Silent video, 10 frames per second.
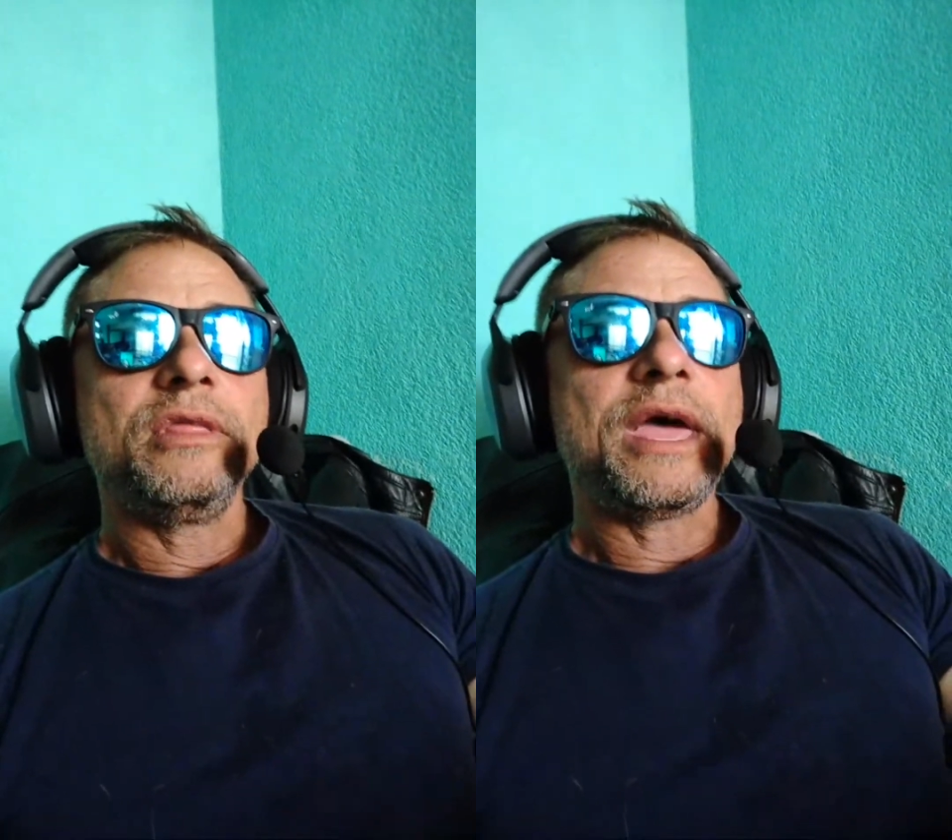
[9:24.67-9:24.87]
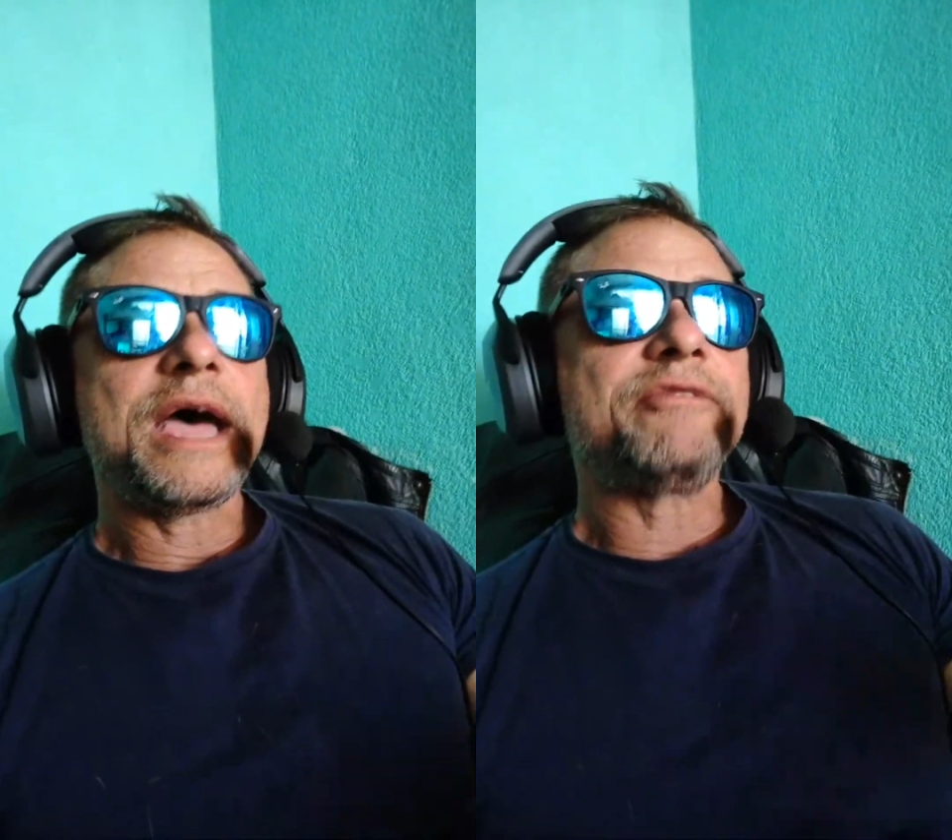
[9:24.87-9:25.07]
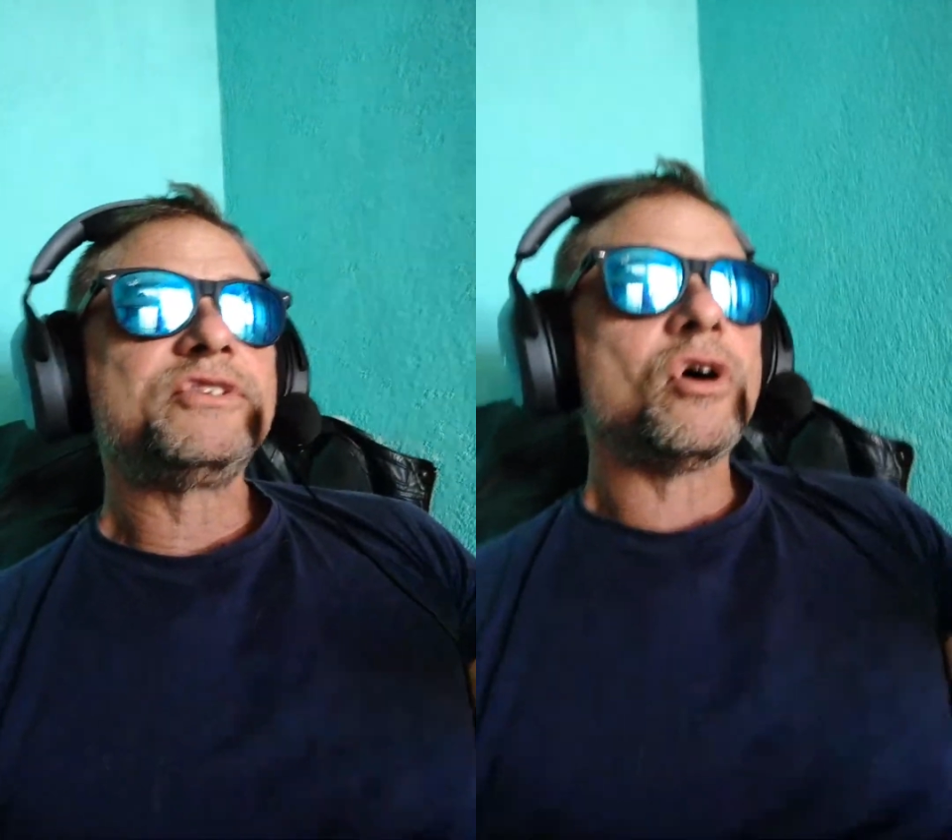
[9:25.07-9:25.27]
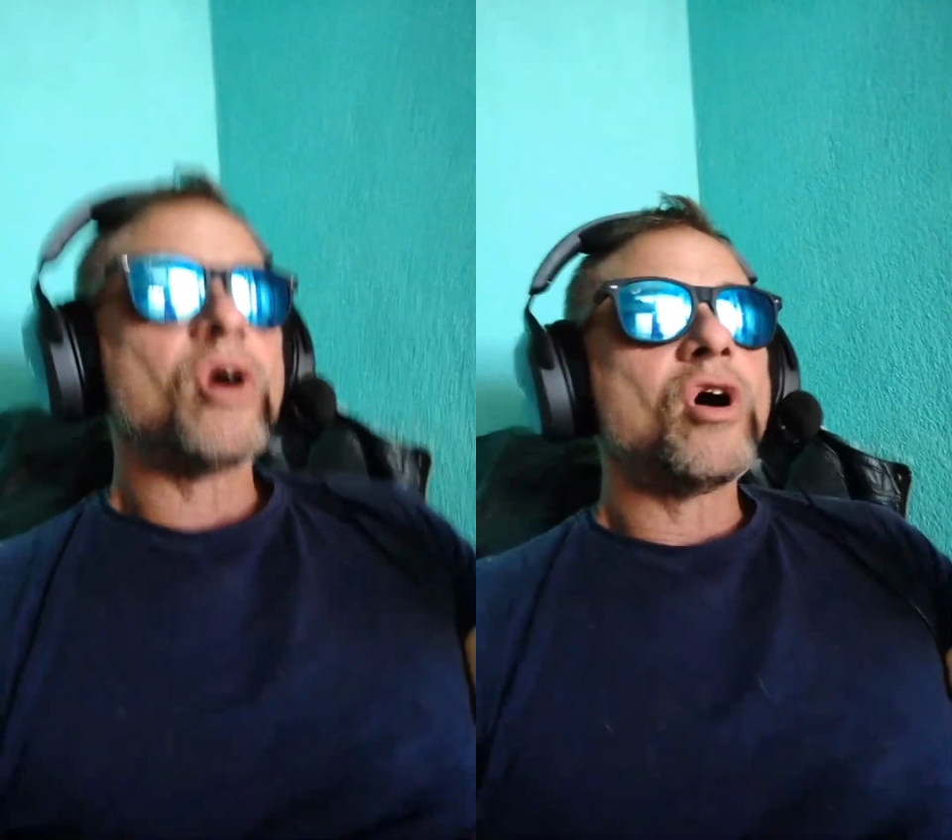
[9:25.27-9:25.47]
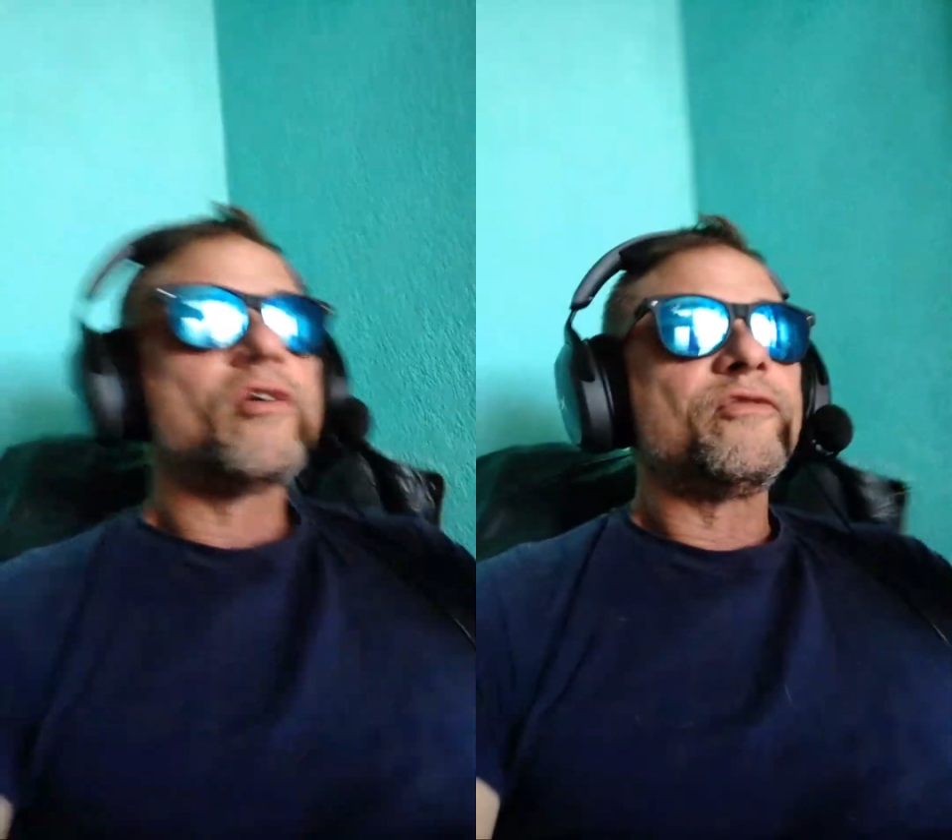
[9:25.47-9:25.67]
have to
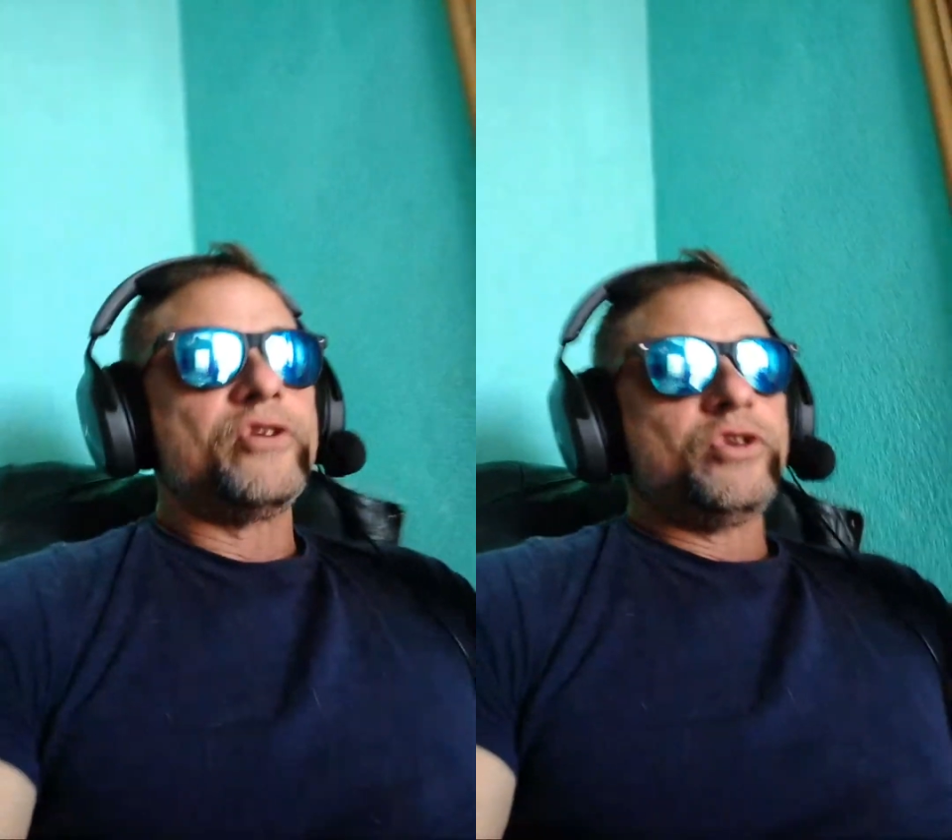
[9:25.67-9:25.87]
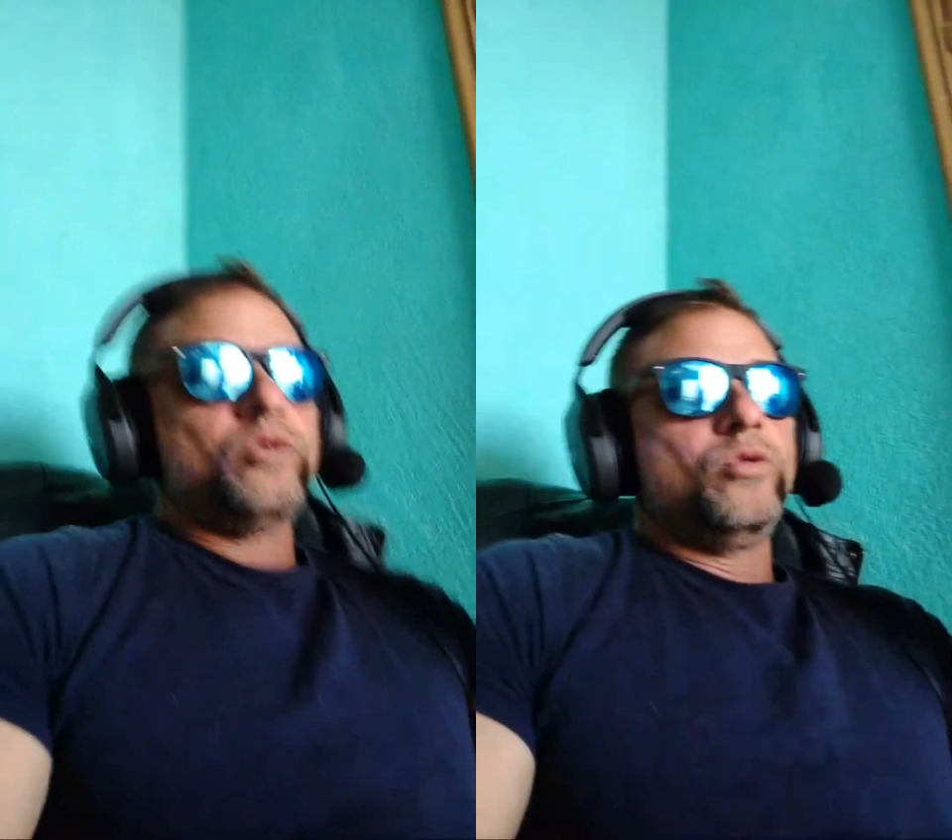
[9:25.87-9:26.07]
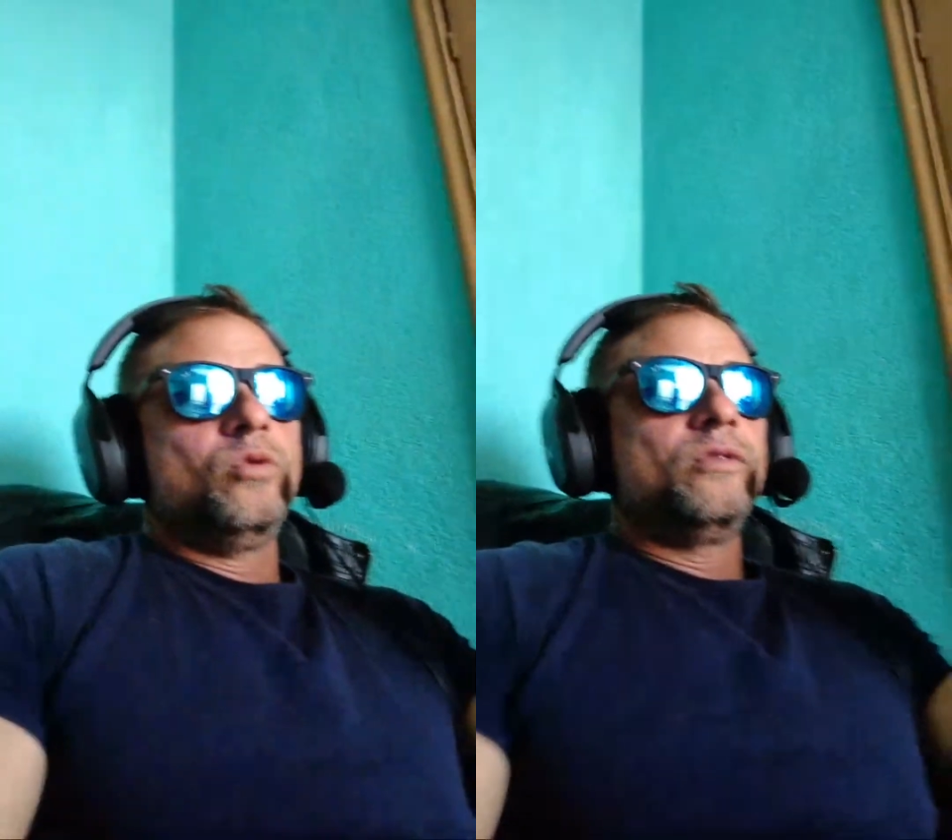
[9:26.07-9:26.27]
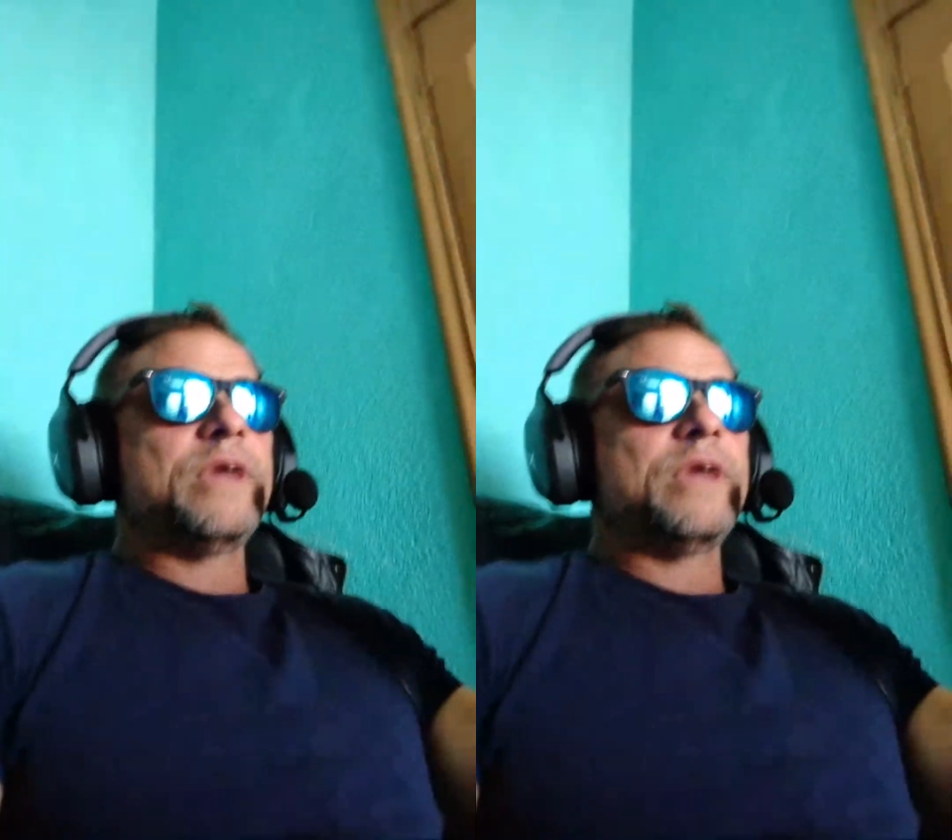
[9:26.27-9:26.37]
offer you